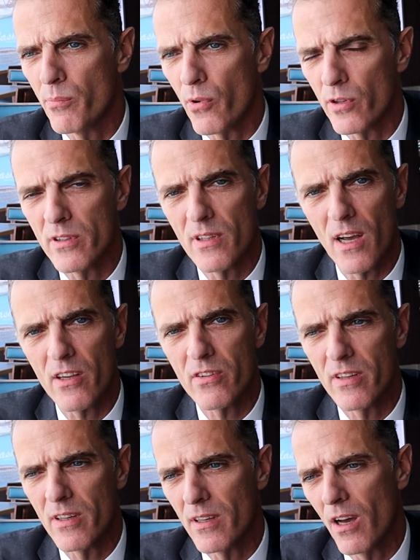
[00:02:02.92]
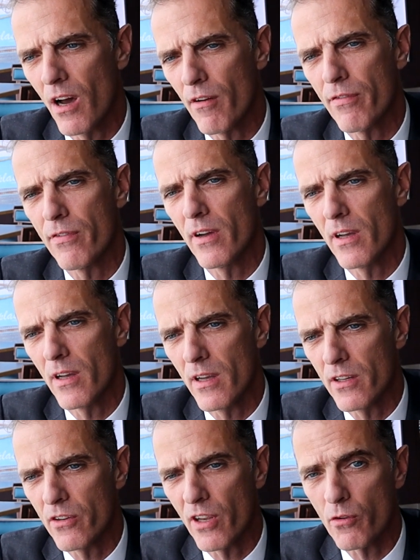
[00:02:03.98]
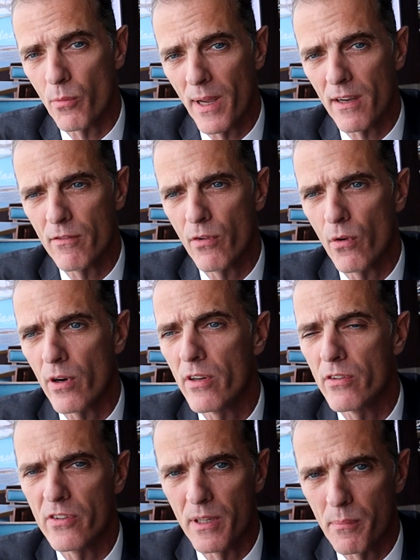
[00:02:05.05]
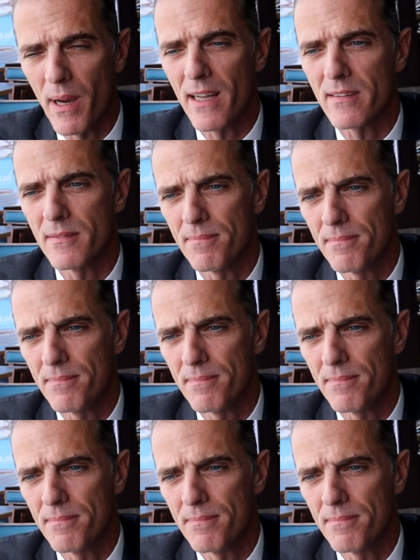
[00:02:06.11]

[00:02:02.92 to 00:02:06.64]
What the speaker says: important tasks of the central bank for Sint Maarten.